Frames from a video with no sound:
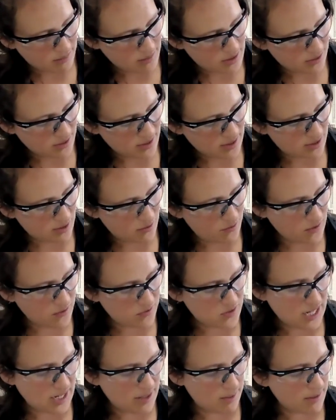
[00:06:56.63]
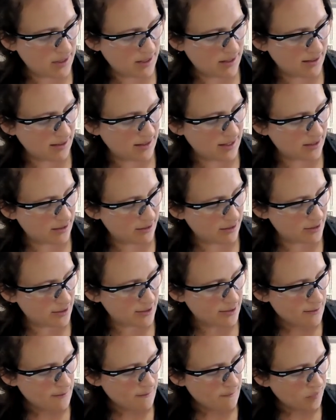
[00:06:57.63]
So here's 15 milliliters,